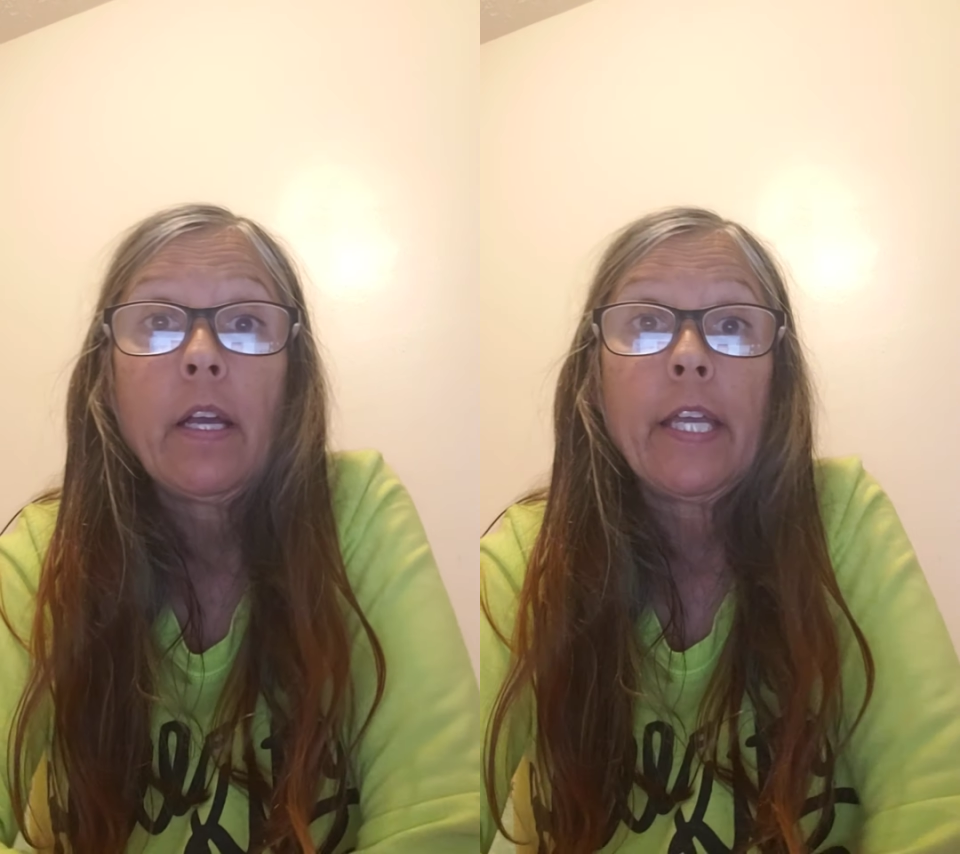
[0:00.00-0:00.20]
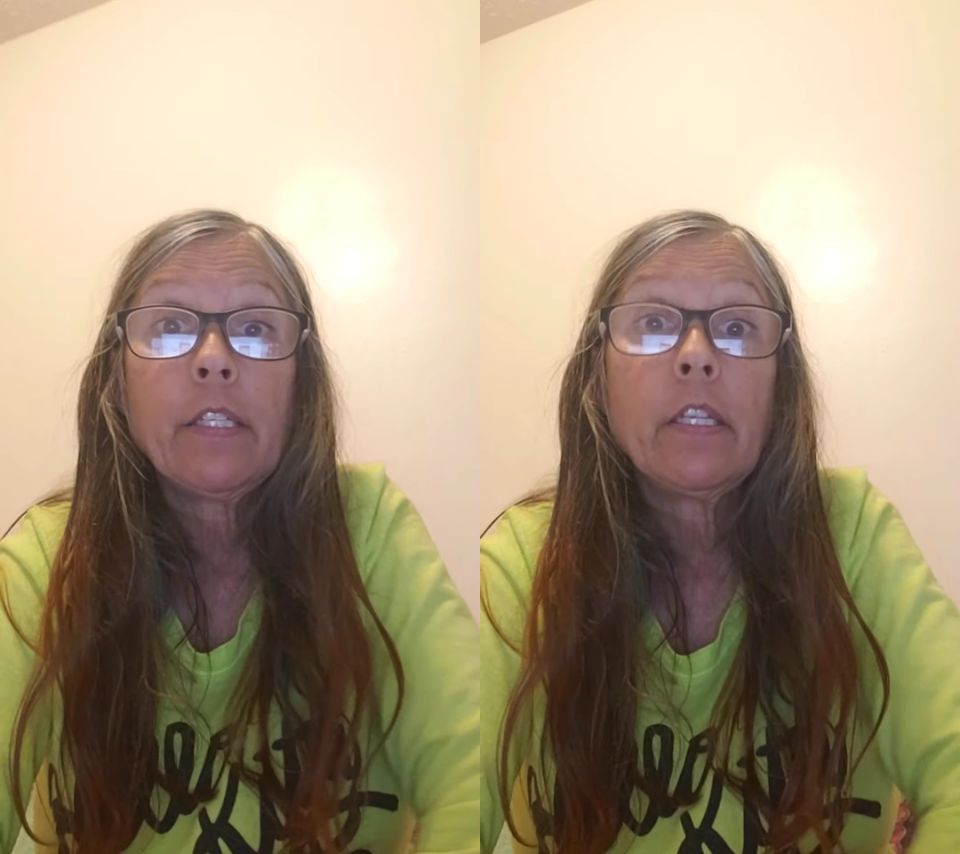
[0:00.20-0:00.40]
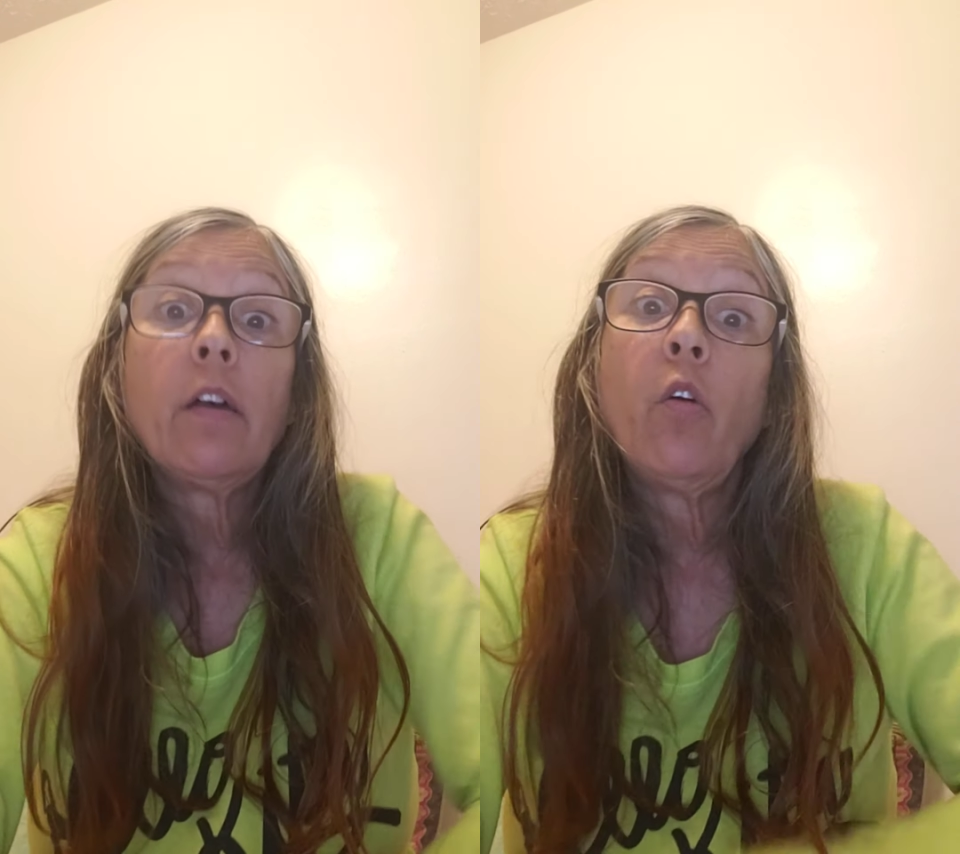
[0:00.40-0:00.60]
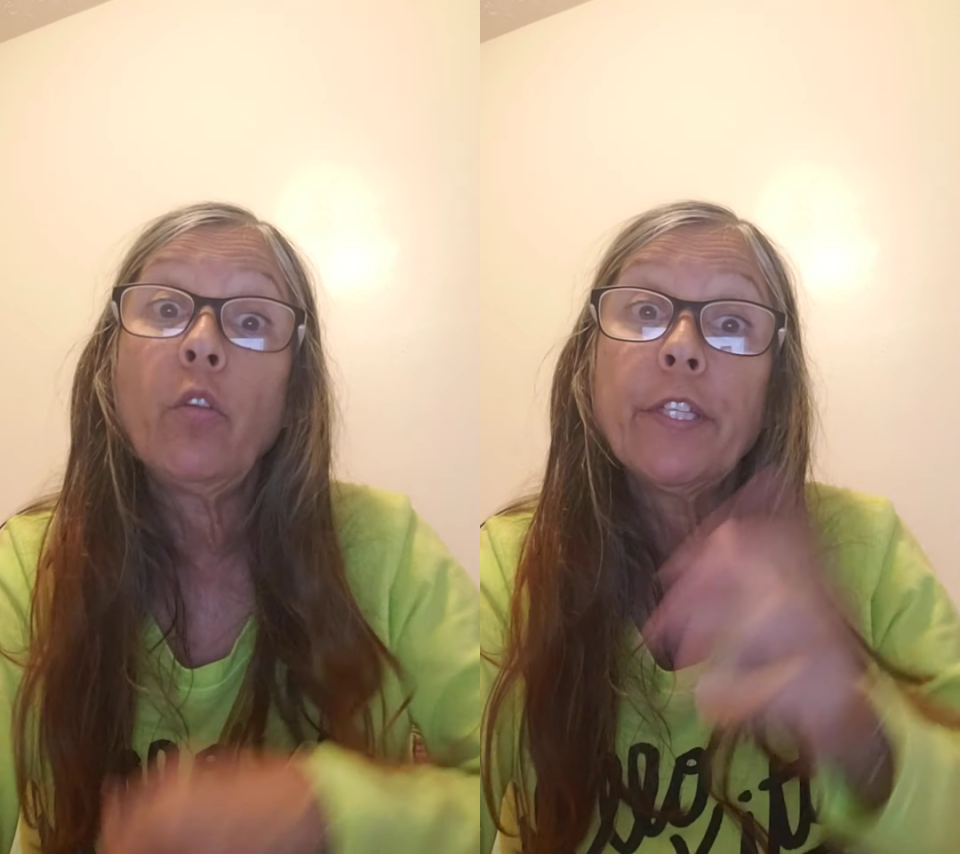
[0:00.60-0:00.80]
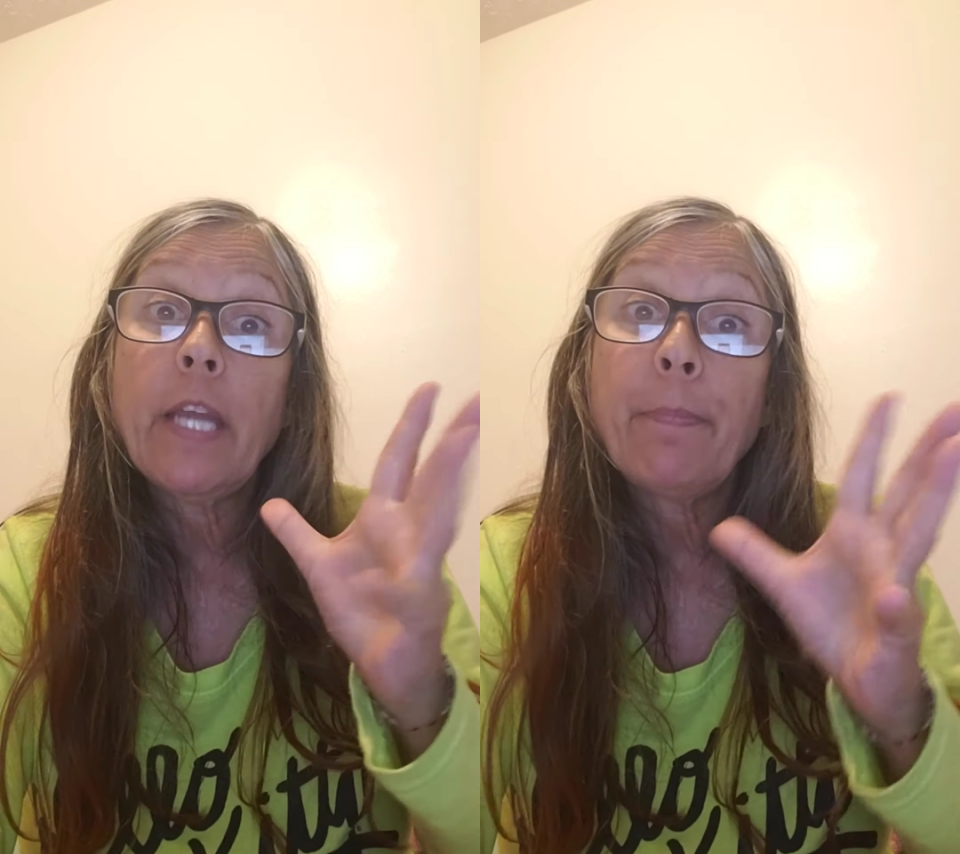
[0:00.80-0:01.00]
and
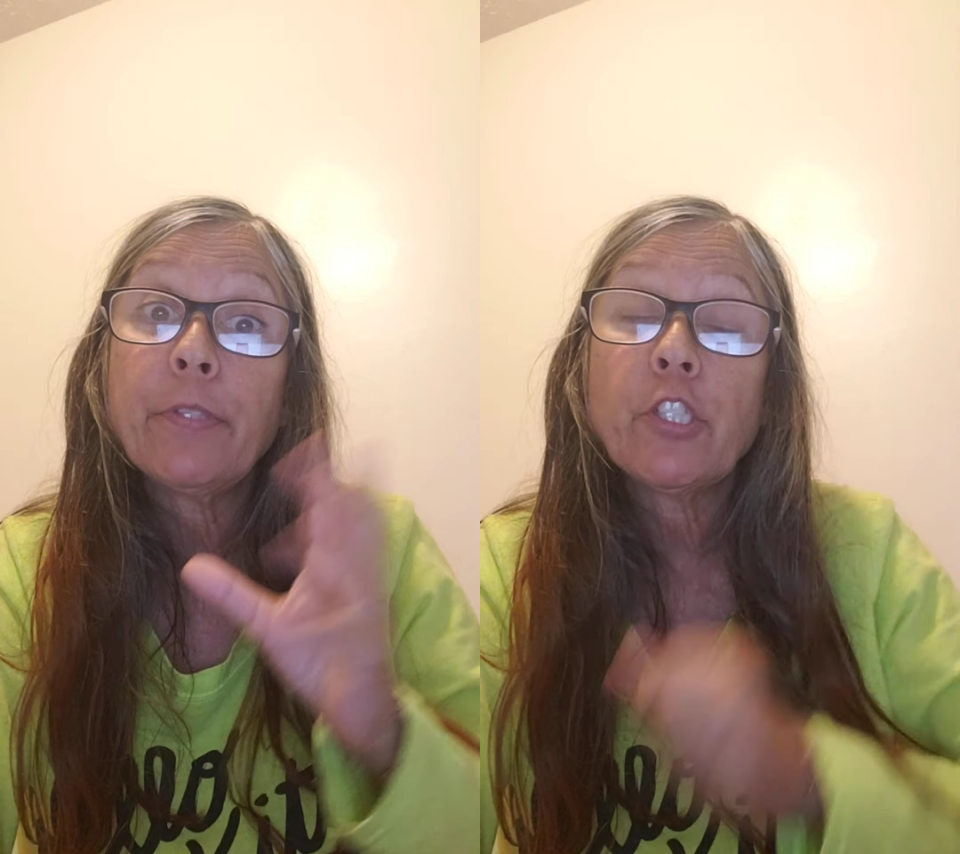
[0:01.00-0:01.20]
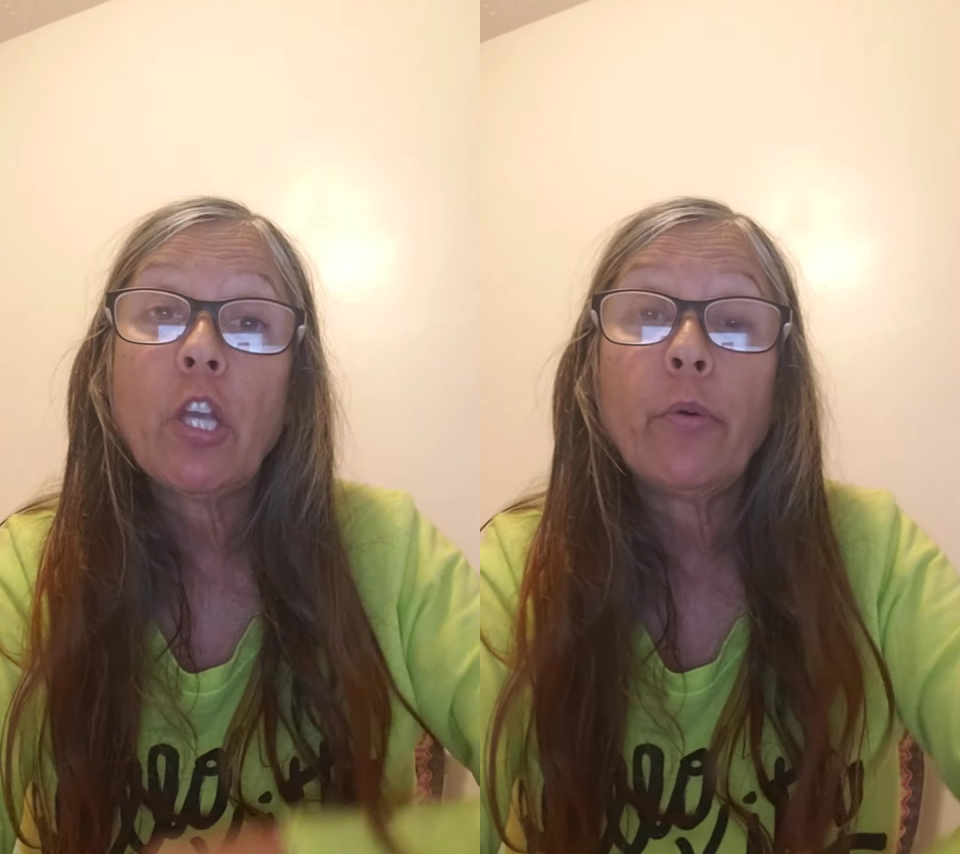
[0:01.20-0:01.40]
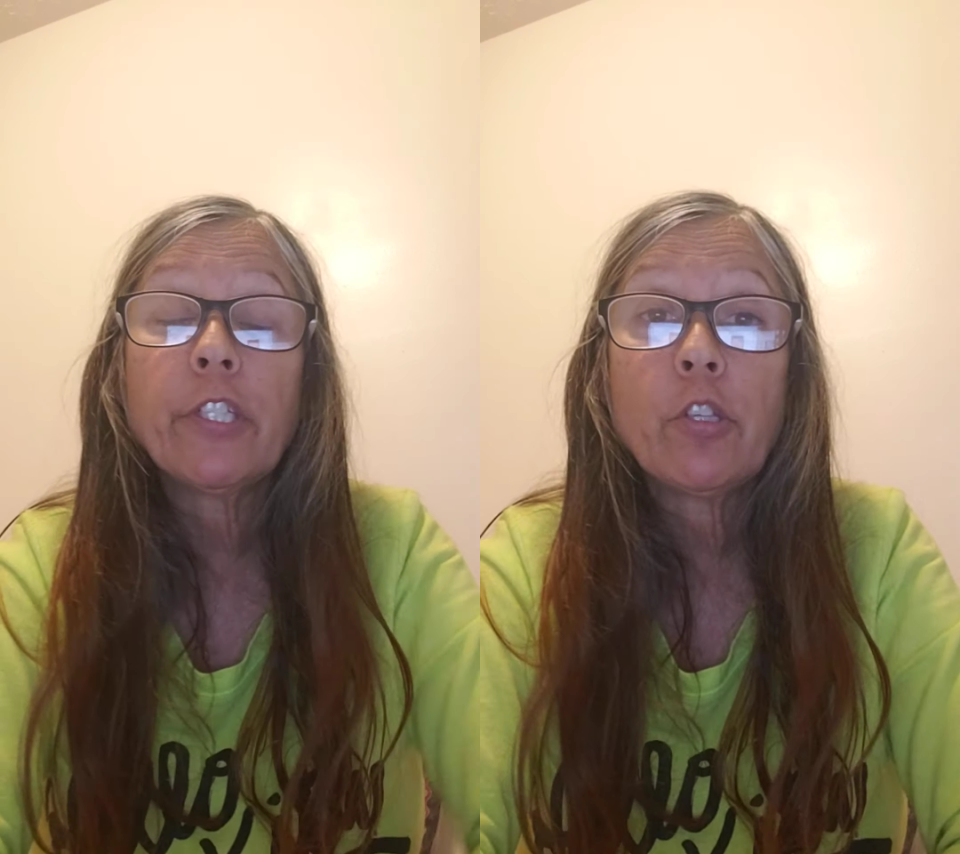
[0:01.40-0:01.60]
hold it up and show it